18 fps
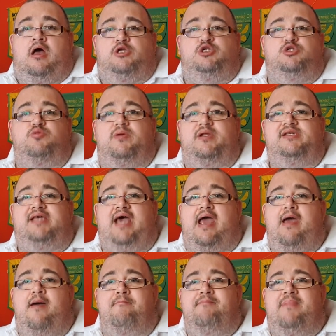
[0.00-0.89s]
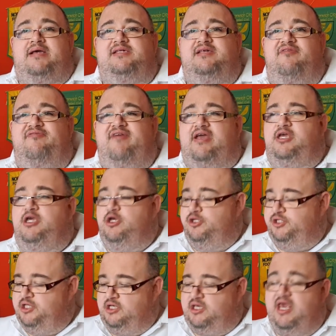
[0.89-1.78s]
just want to say a massive thank
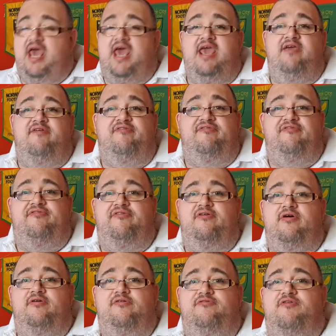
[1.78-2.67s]
you to Keith